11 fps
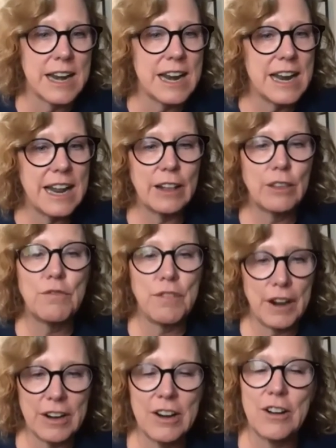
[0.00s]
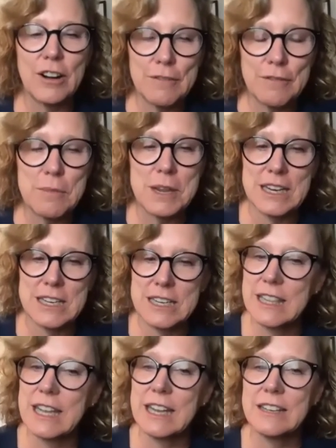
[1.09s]
it's very hard for me to
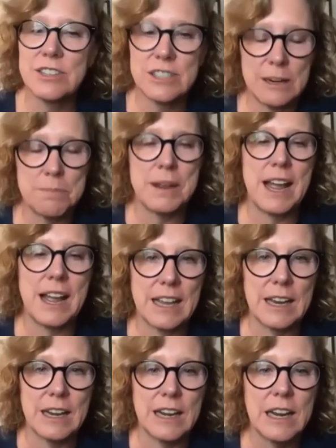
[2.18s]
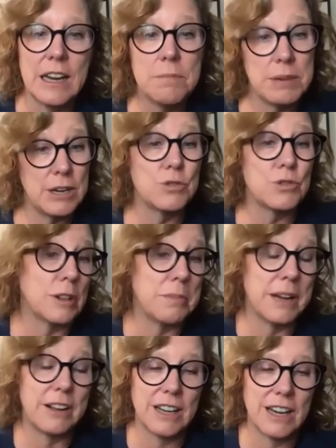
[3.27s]
then sit back and be neutral
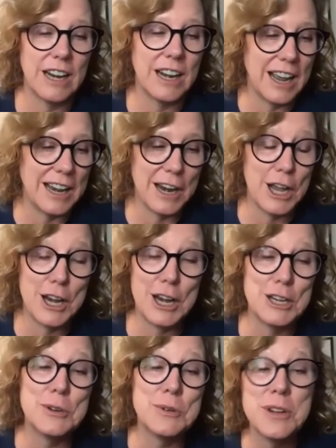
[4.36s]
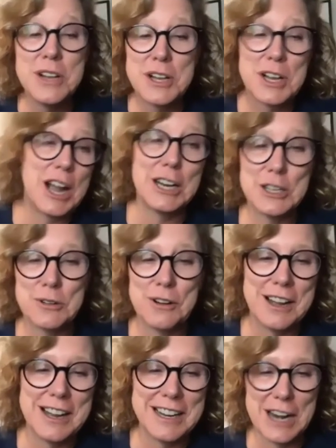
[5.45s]
about it. And I do kind of
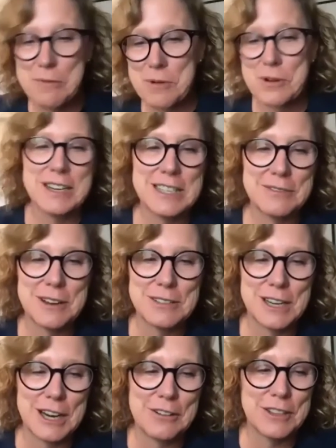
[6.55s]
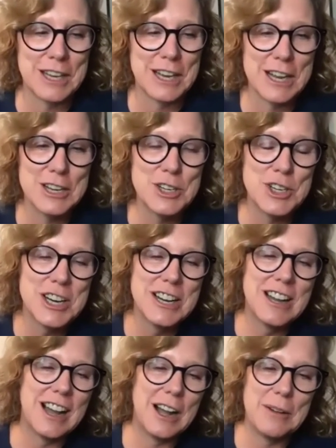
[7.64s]
try, and I worry sometimes that I go over the edge.
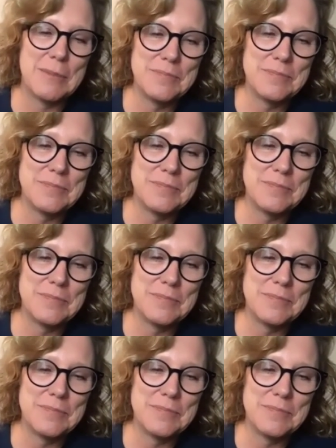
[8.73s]
But